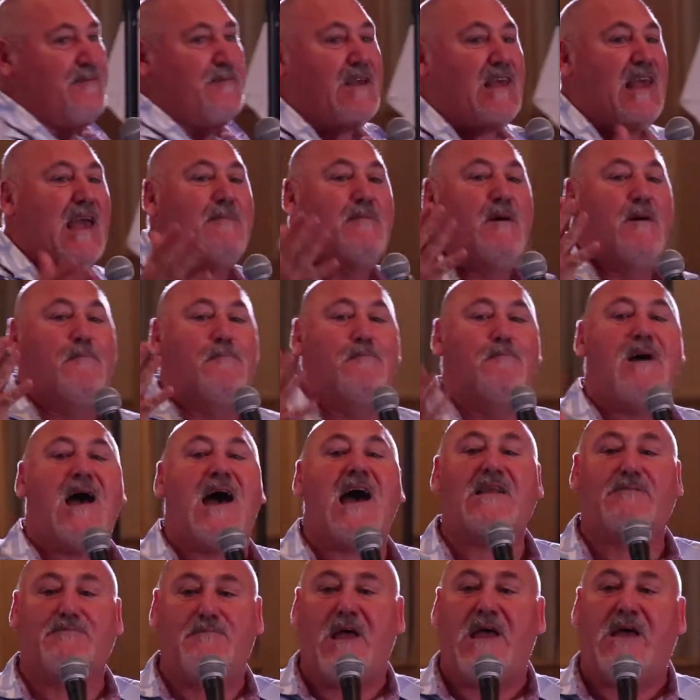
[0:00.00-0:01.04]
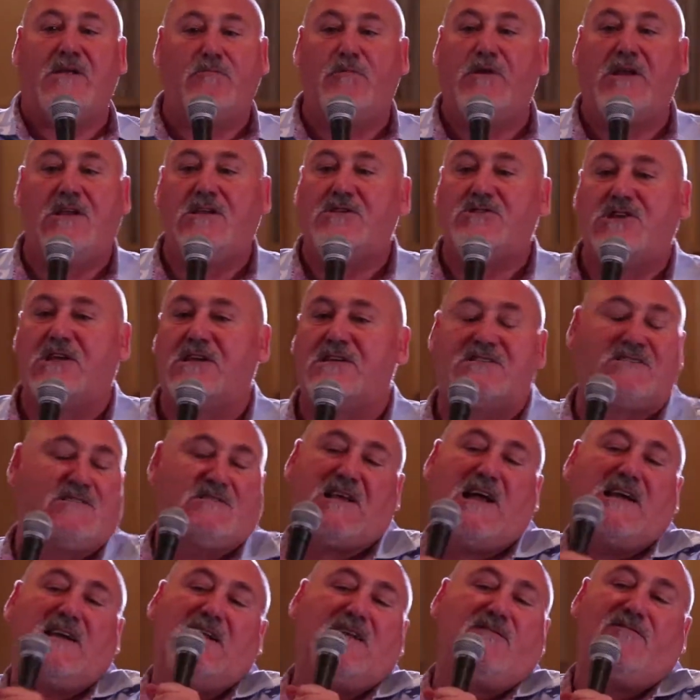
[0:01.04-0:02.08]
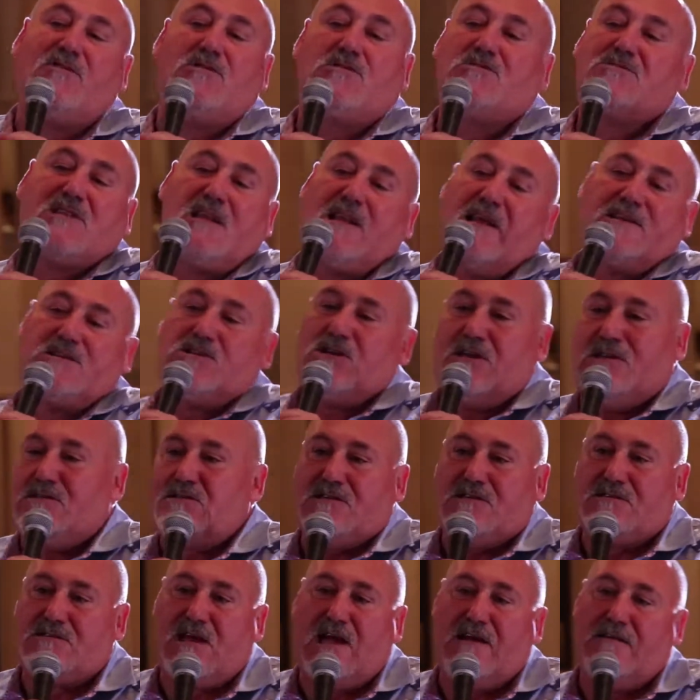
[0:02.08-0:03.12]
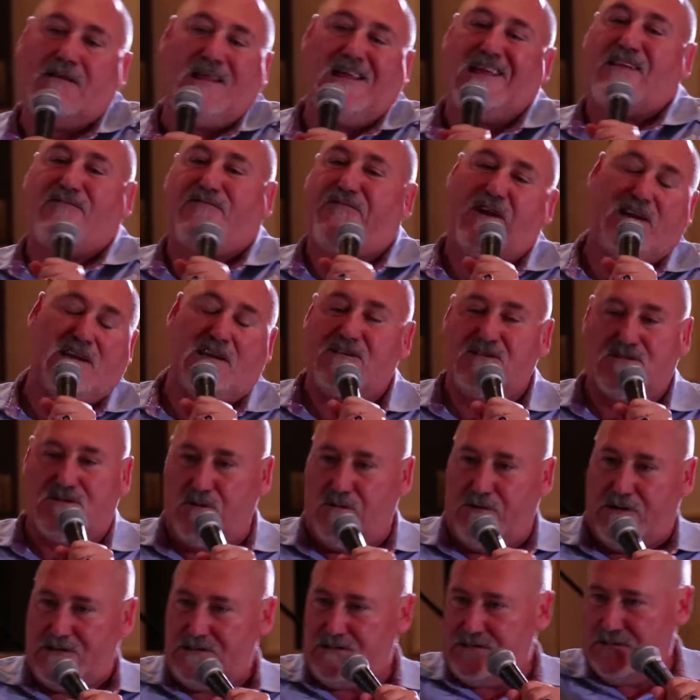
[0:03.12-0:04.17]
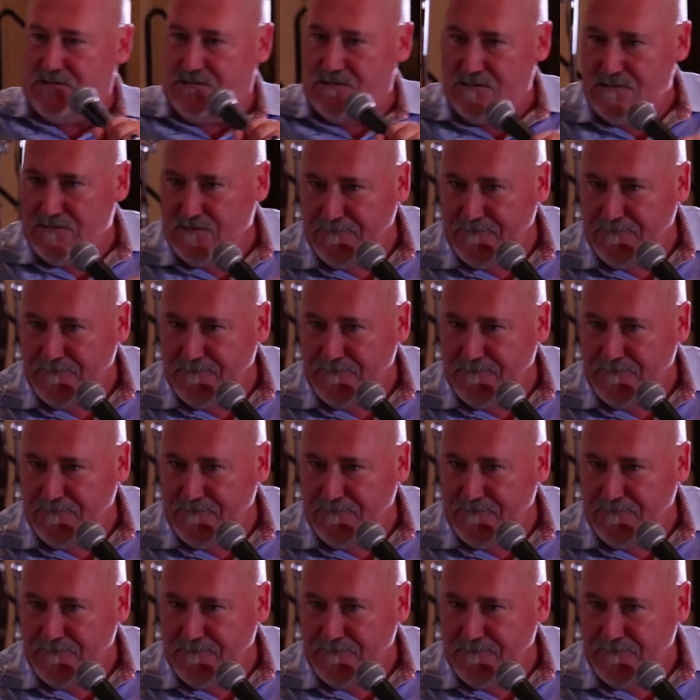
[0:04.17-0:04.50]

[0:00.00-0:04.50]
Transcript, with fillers: and became a madman reading Genesis. I didn't even used to like Genesis, I like fighting stories.